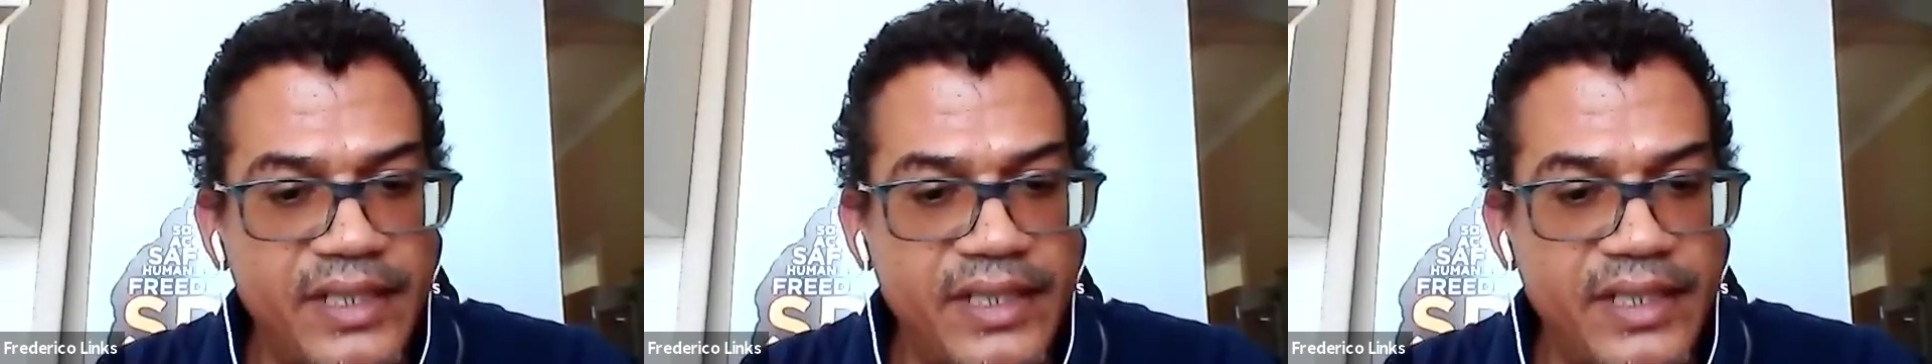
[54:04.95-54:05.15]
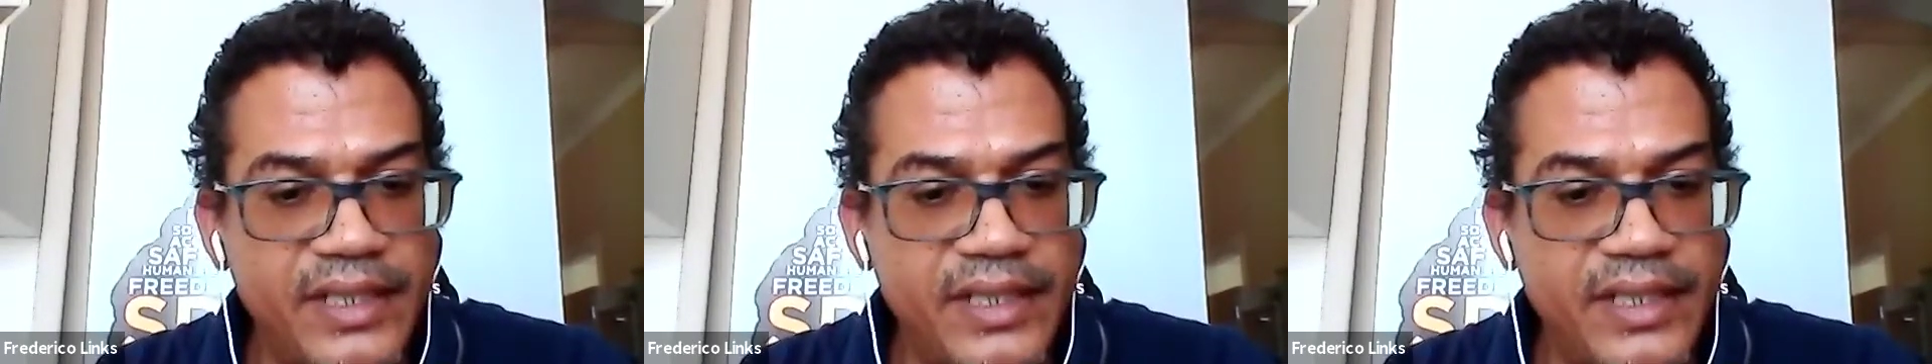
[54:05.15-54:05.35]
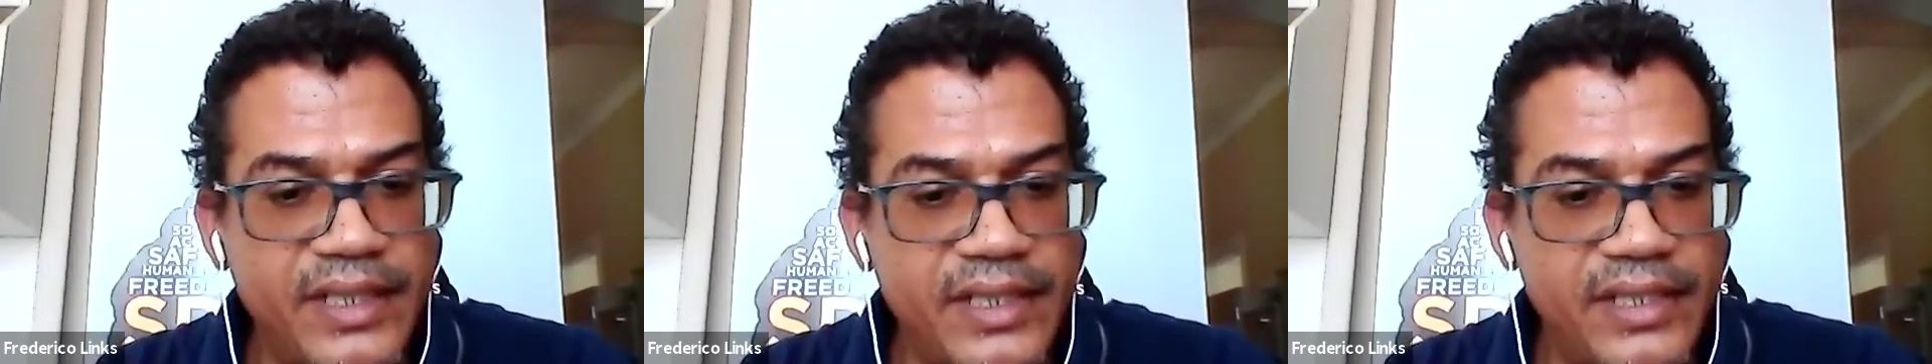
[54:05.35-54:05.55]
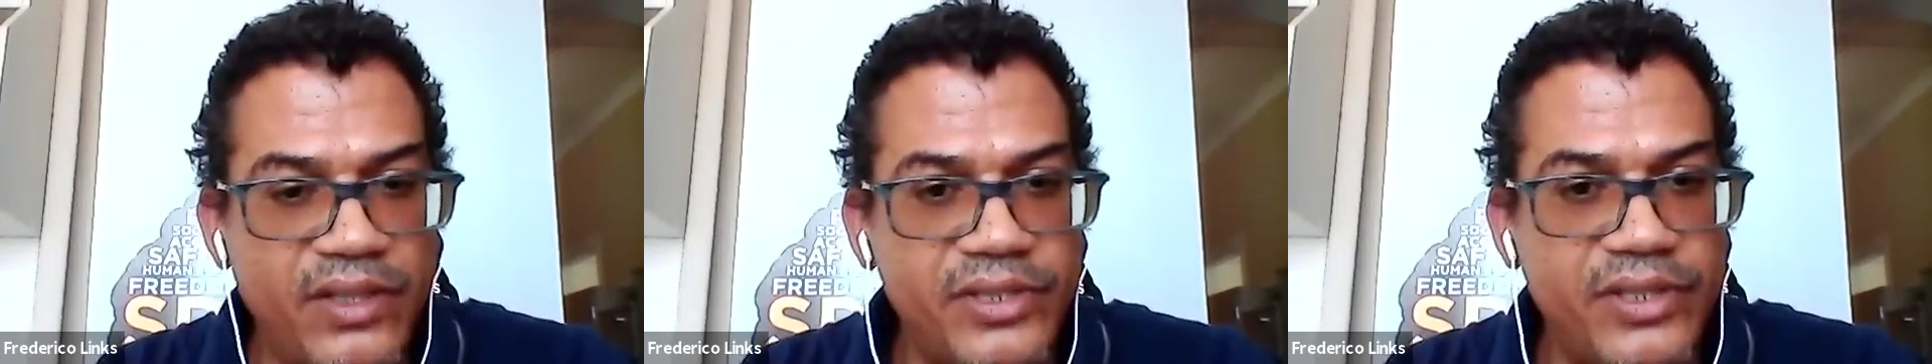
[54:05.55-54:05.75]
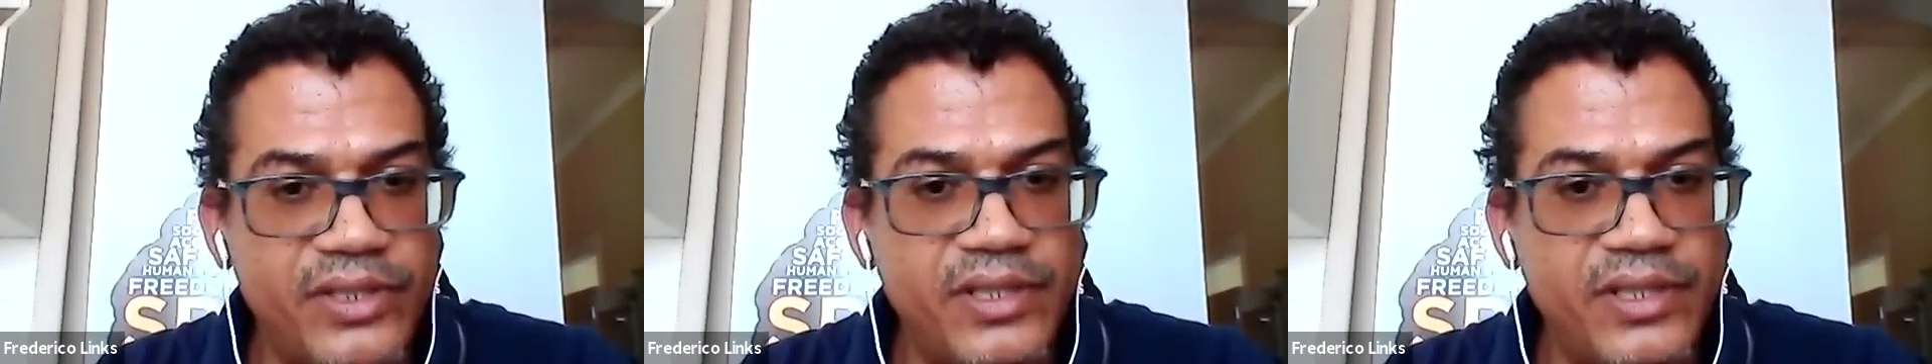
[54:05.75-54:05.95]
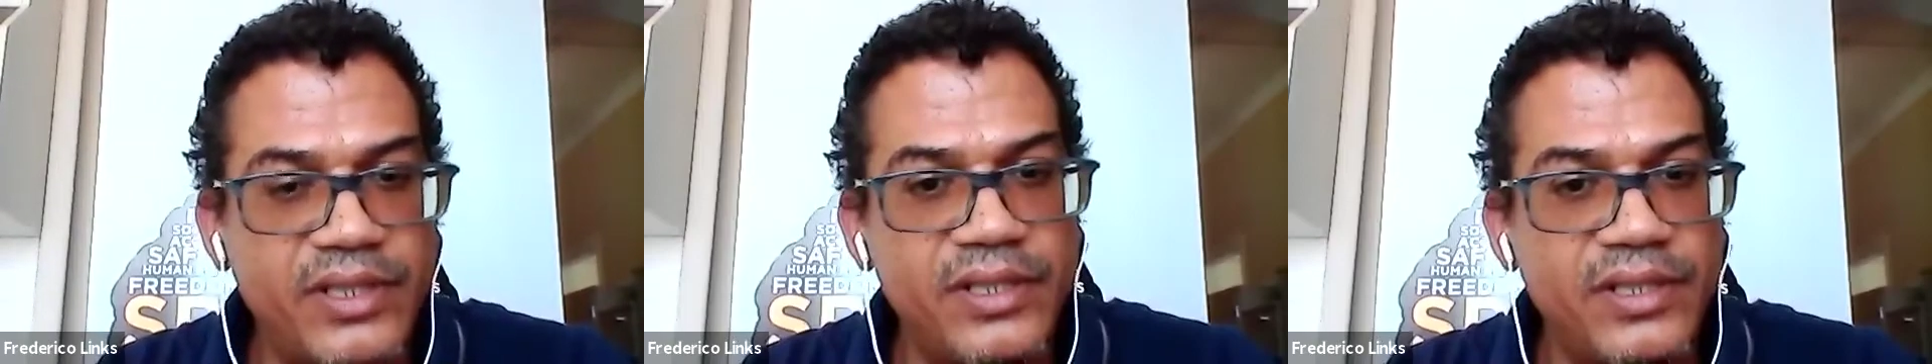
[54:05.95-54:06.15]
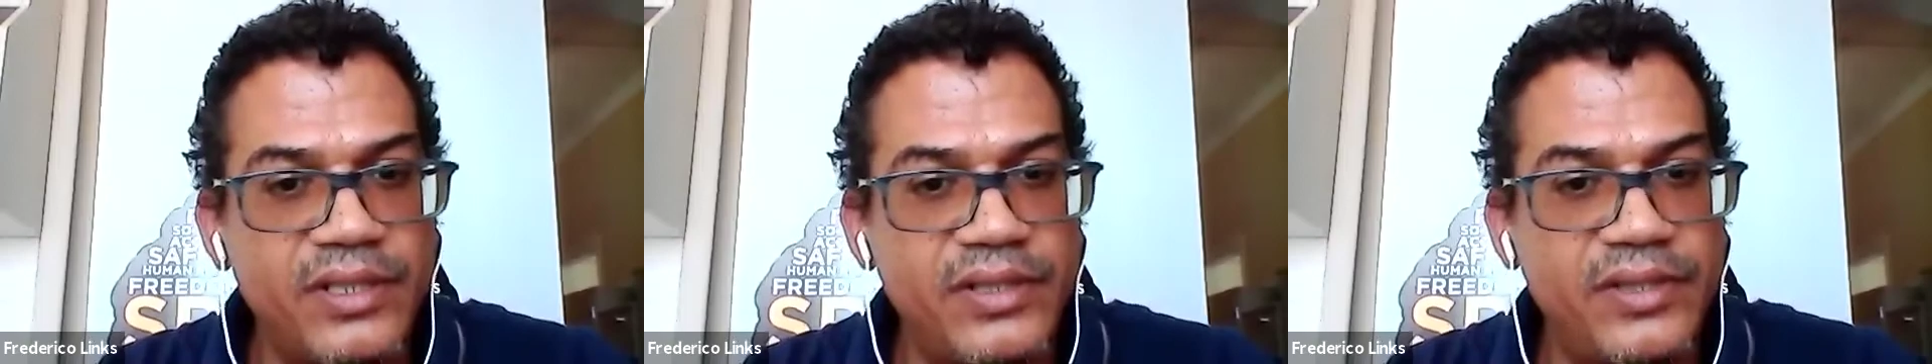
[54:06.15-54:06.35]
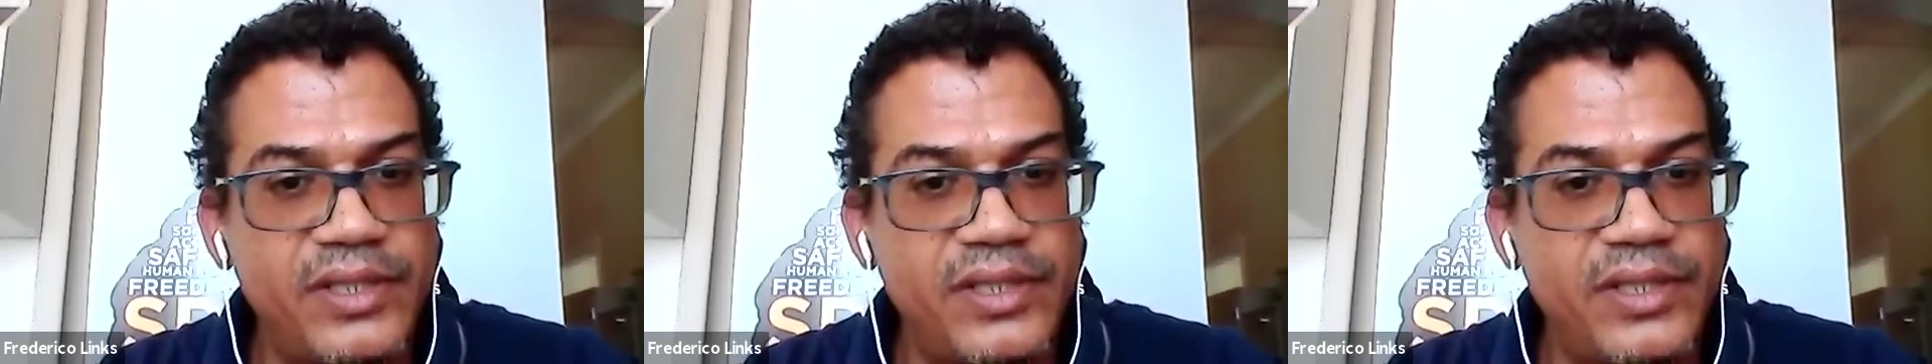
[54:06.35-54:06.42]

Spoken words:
I did ask